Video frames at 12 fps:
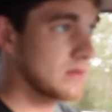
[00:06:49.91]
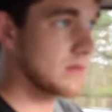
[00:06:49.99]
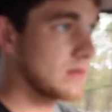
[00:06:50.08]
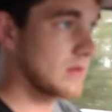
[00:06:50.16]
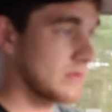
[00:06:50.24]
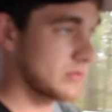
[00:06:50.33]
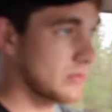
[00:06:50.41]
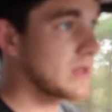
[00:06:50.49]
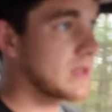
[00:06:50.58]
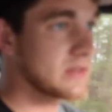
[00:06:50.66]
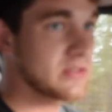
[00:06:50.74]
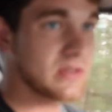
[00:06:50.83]
the
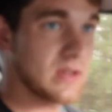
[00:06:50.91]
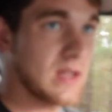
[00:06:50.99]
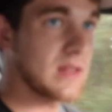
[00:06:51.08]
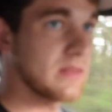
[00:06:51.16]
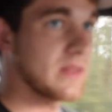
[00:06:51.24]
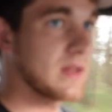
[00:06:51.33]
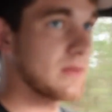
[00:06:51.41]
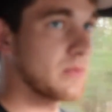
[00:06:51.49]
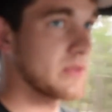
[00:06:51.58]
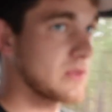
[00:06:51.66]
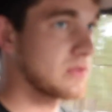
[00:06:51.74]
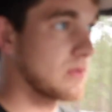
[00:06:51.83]
3-inch inlet
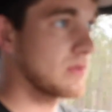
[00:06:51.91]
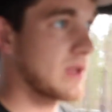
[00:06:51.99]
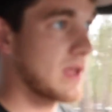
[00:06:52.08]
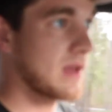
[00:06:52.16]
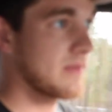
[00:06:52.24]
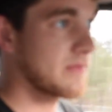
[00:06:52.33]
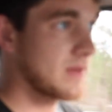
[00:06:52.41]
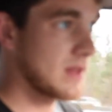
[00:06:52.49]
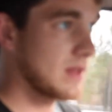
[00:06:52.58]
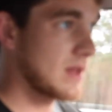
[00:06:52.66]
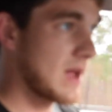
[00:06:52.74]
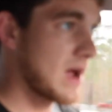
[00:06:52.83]
with a
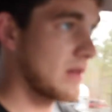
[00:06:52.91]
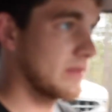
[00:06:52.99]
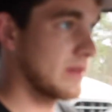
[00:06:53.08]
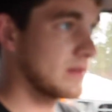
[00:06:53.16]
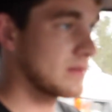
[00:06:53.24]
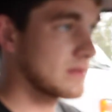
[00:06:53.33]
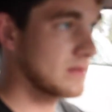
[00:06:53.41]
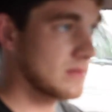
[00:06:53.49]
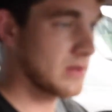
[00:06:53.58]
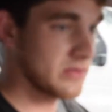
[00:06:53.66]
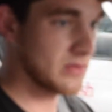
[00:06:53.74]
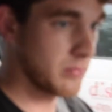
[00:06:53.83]
2.5 outlet.
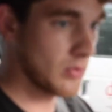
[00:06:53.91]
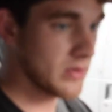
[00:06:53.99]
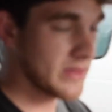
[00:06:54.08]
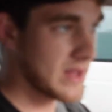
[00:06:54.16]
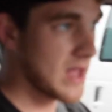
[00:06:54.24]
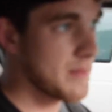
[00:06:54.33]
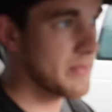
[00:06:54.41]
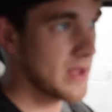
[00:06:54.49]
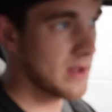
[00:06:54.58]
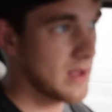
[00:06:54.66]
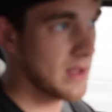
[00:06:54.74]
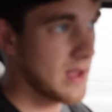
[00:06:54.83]
That's a Morley
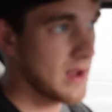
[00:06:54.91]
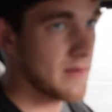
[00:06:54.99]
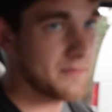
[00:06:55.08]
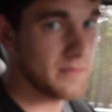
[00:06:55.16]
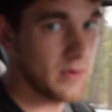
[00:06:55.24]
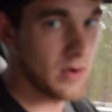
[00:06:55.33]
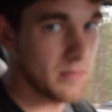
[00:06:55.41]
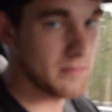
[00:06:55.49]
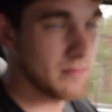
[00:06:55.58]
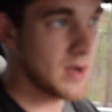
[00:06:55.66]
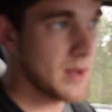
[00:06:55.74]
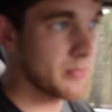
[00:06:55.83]
catback I have
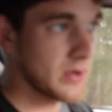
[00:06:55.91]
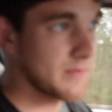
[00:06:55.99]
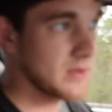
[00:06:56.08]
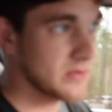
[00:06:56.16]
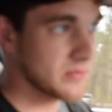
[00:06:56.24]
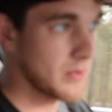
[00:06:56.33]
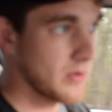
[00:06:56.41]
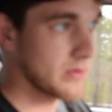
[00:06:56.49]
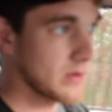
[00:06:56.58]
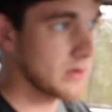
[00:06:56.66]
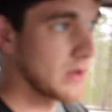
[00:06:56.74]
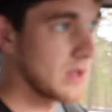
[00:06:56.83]
from my previous
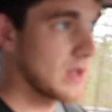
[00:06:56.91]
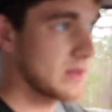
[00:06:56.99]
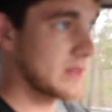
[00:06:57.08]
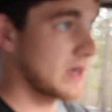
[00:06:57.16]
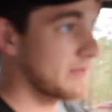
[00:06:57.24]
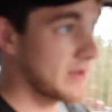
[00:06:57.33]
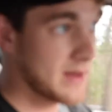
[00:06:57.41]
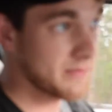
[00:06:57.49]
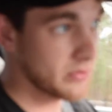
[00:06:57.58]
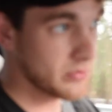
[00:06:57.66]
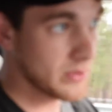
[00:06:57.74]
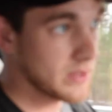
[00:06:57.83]
motor that I've had
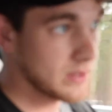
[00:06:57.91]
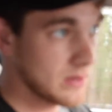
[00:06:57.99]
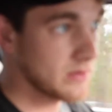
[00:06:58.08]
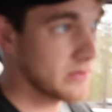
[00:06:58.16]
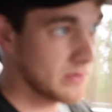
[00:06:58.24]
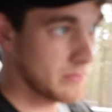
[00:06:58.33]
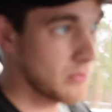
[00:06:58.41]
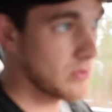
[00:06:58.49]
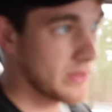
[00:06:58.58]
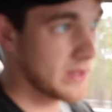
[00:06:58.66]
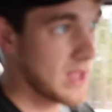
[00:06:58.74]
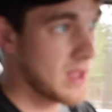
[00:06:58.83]
for 3 years. The
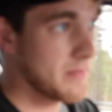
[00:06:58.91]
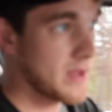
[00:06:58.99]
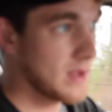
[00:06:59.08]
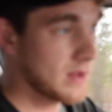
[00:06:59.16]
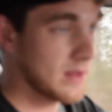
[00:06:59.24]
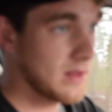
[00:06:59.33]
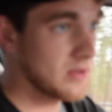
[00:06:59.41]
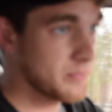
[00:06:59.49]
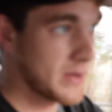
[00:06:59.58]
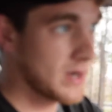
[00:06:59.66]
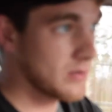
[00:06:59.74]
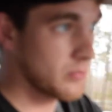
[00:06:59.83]
Morley catback is
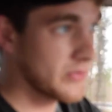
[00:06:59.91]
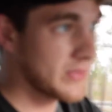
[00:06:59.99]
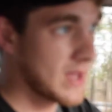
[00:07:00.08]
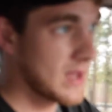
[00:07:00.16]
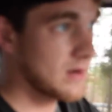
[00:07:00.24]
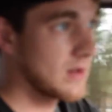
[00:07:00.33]
paired with that,